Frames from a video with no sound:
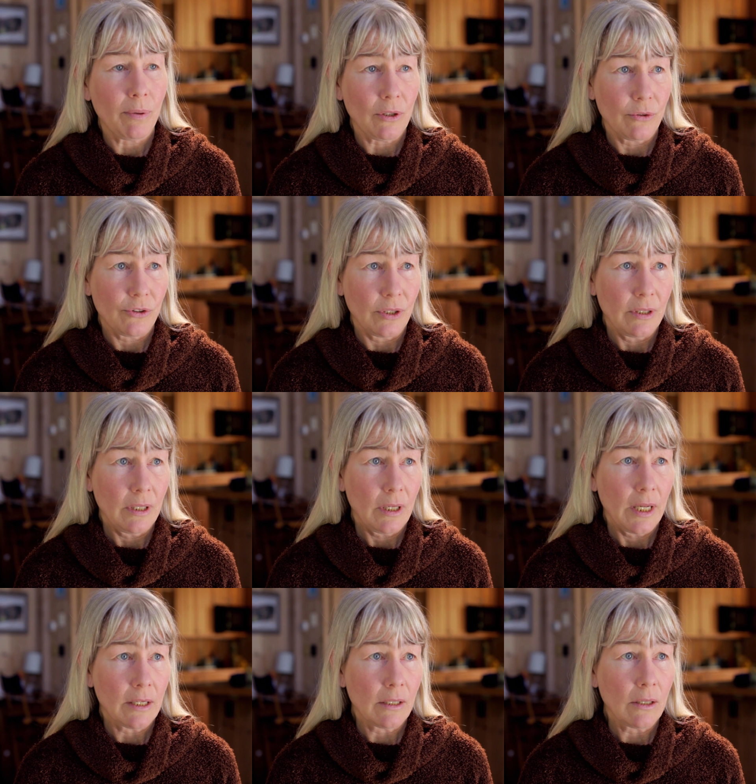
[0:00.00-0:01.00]
pollution,
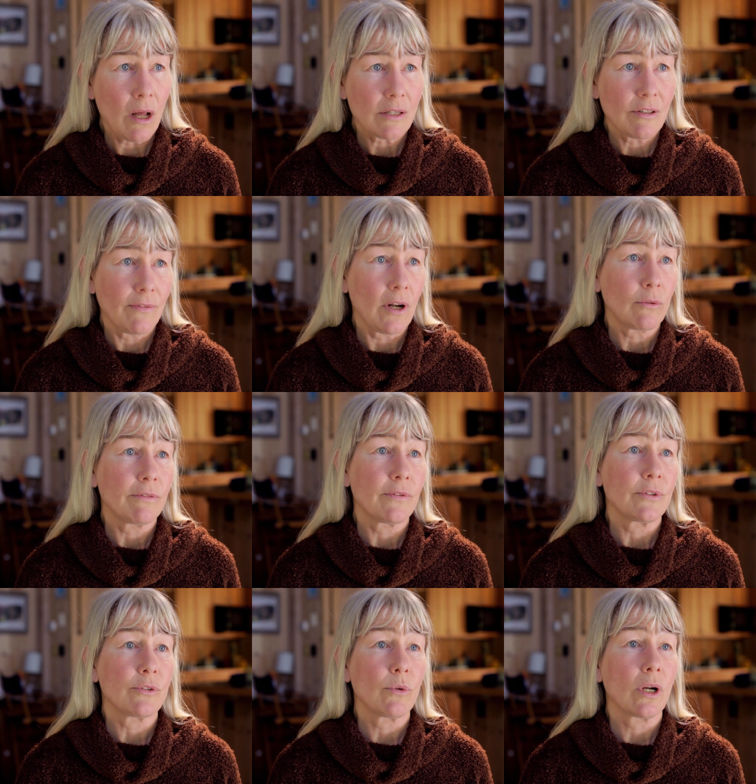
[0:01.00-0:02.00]
and lots of
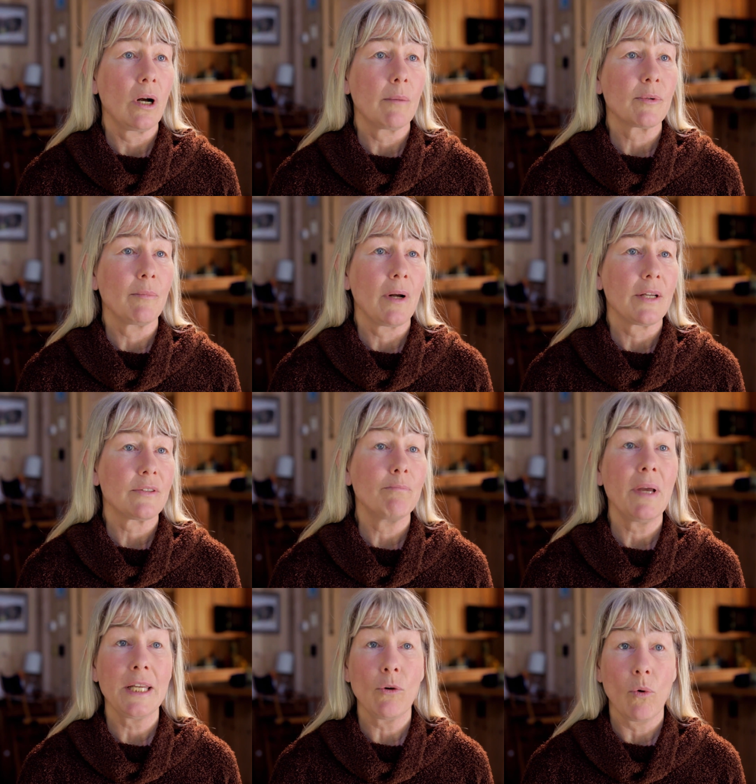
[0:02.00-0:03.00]
aquifers were compromised,
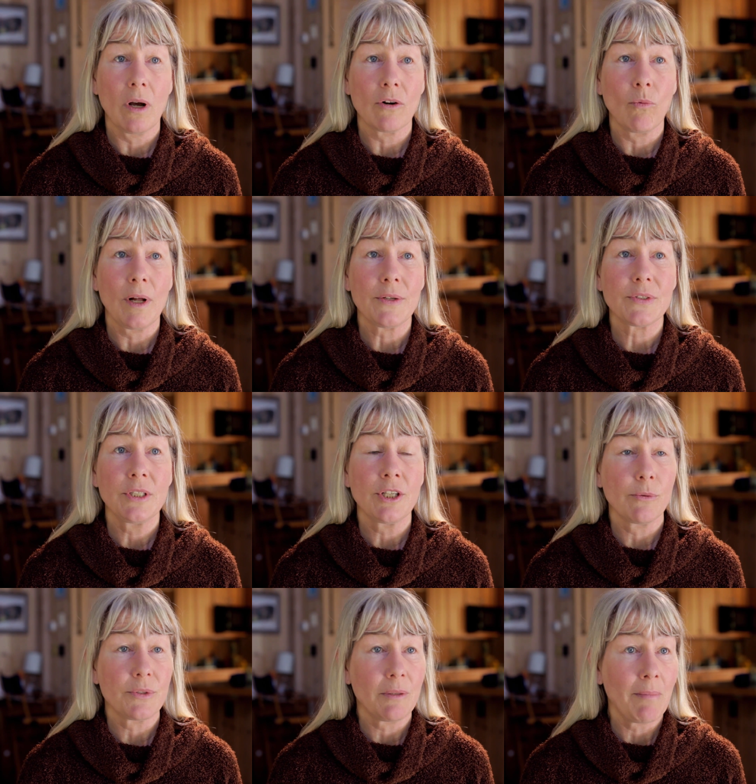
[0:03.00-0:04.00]
many water wells, and
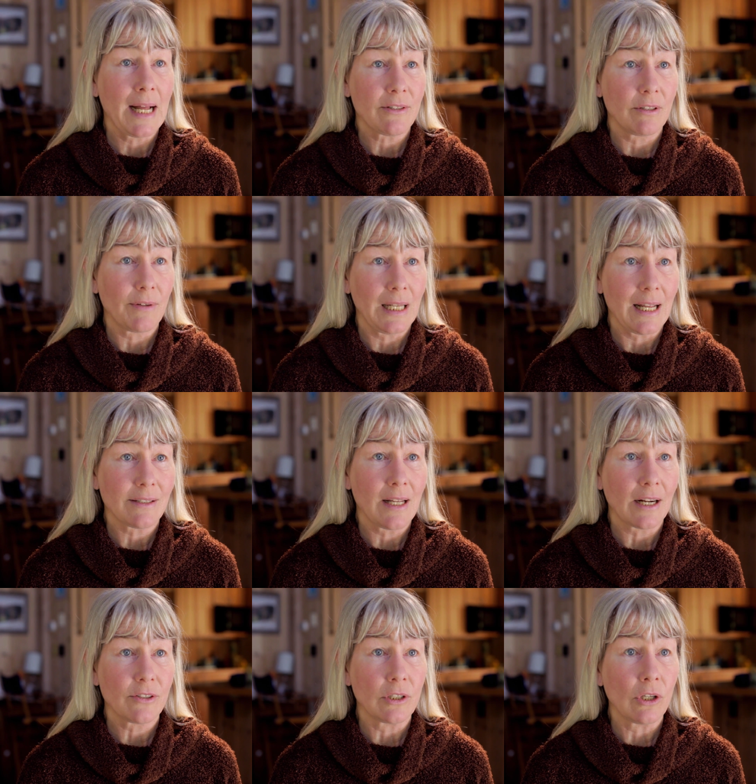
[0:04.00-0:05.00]
there was a massive class
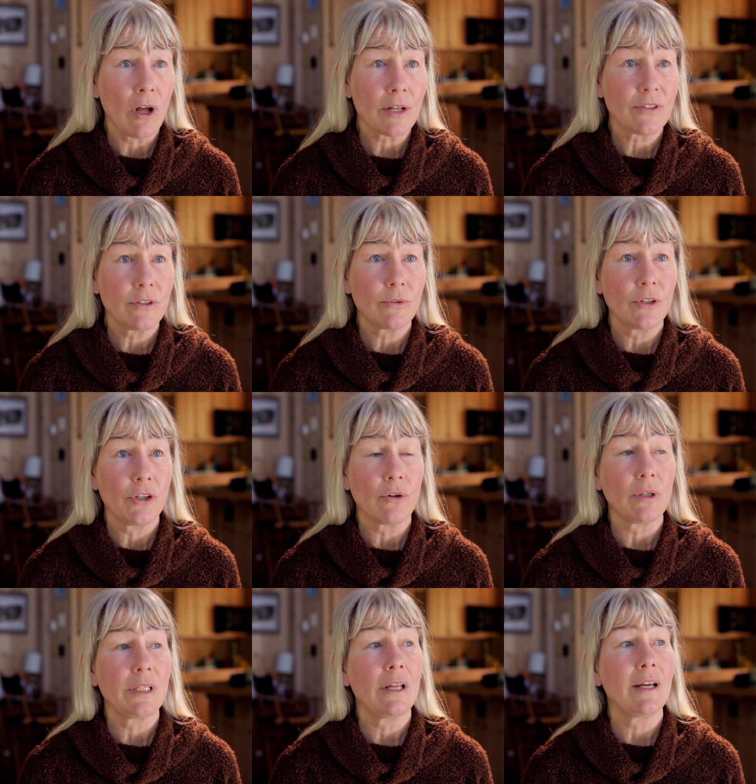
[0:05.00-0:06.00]
action lawsuit in the
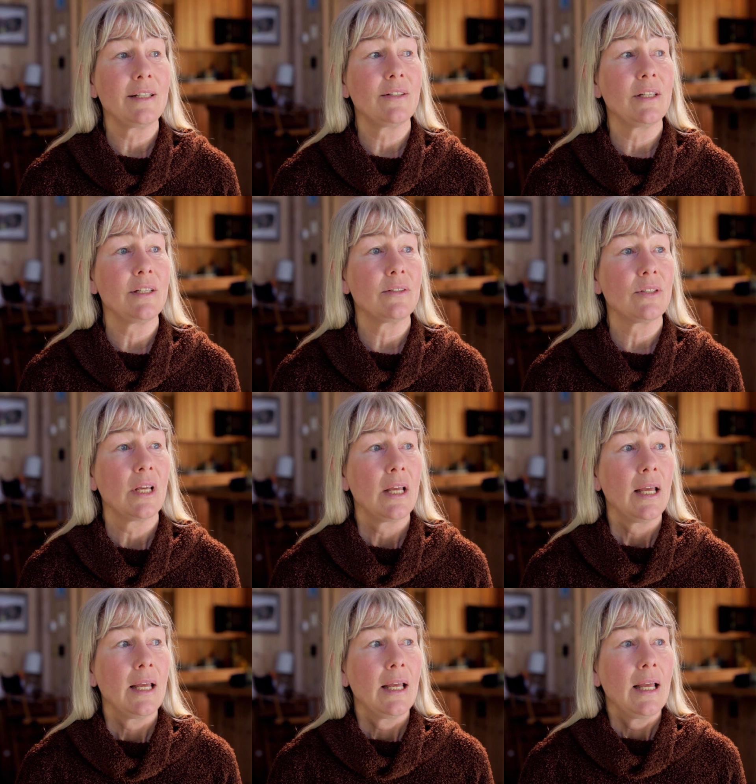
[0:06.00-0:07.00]
early 90s.
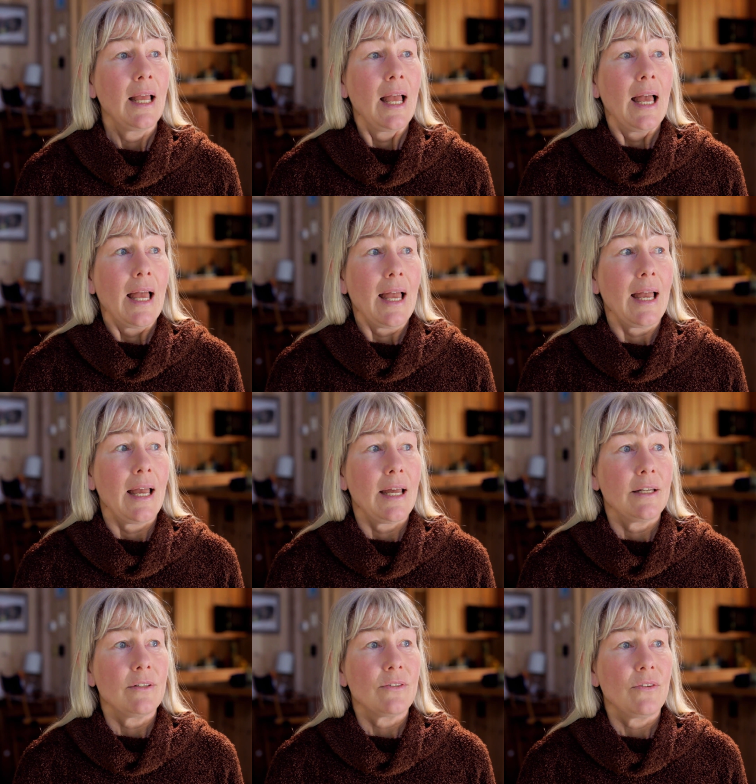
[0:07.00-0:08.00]

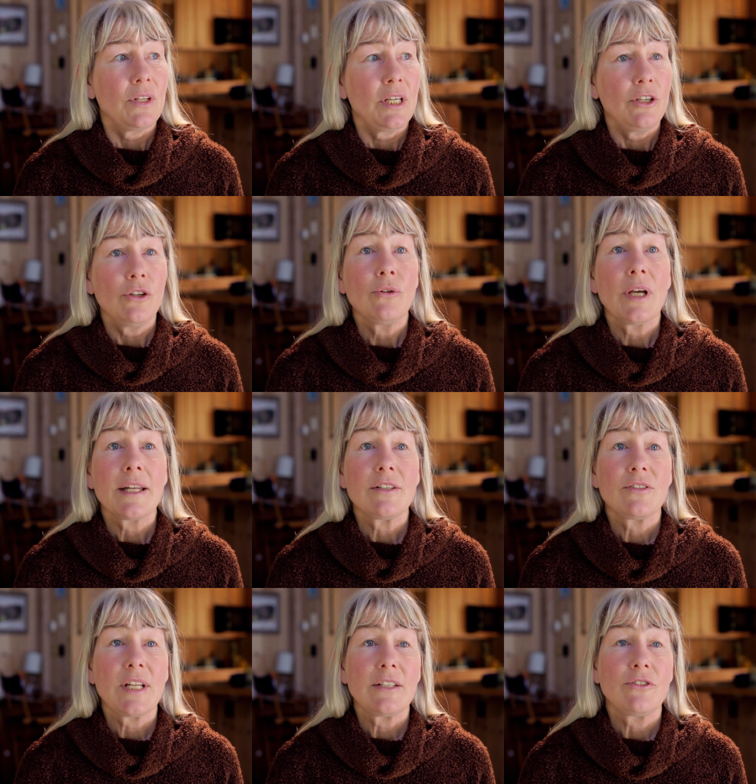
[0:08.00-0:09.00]
And the
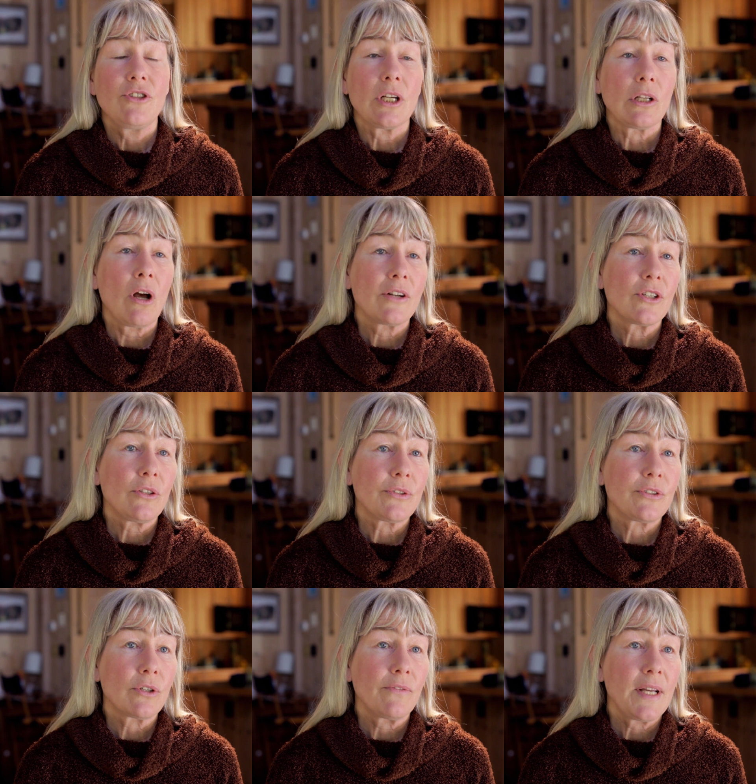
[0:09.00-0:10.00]
United States Geological
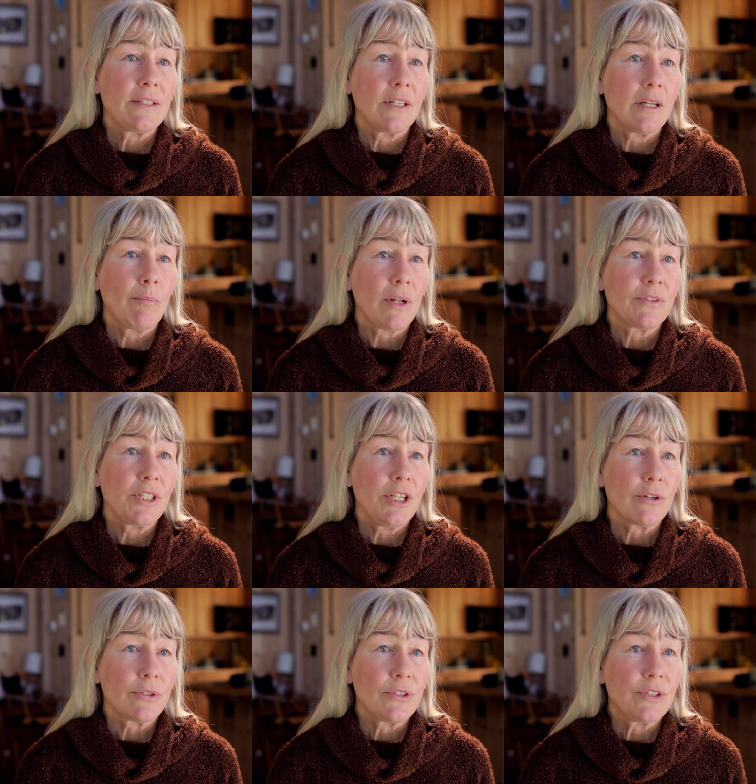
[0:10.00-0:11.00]
Survey did a
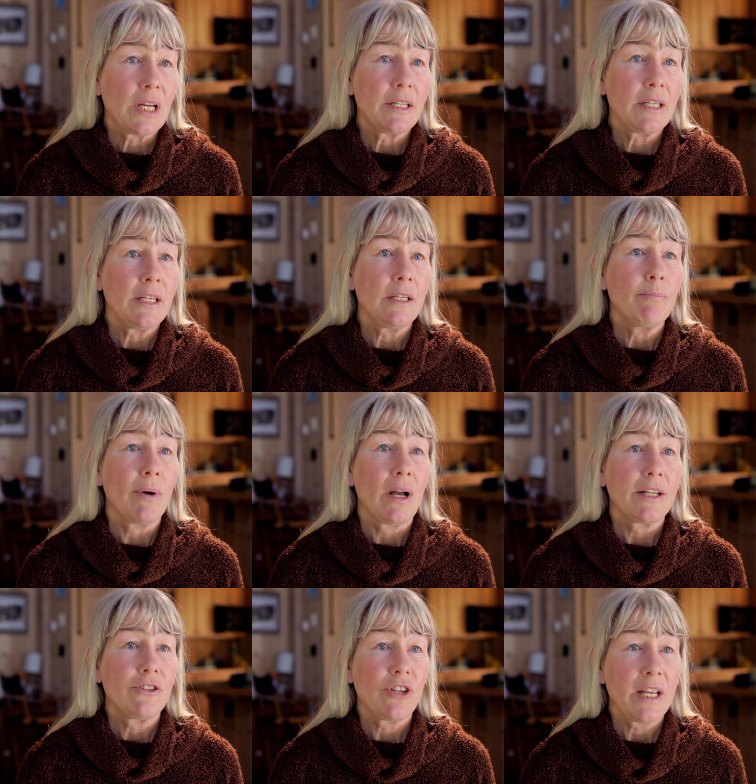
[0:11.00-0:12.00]
multi-year study
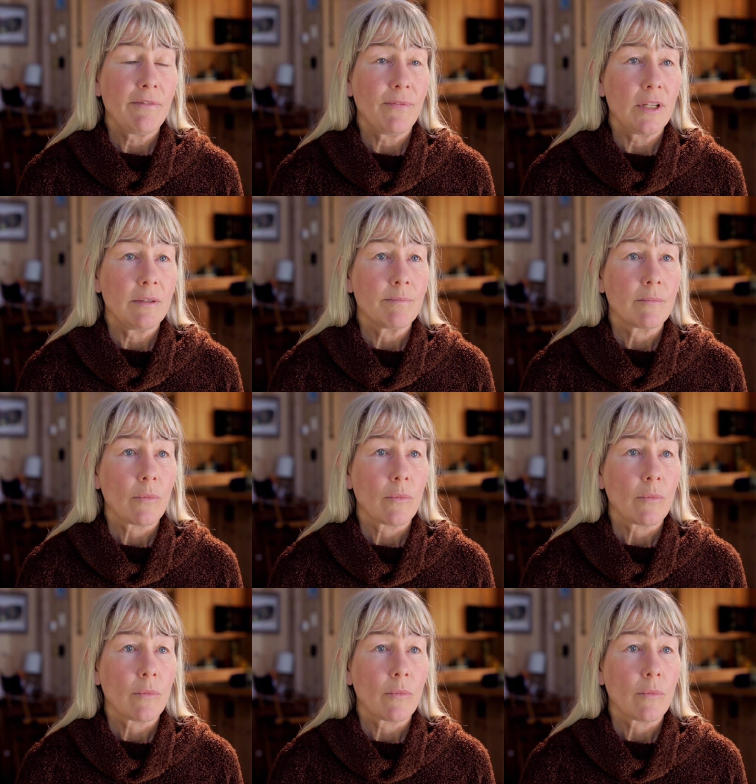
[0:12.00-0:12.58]
by Chafin.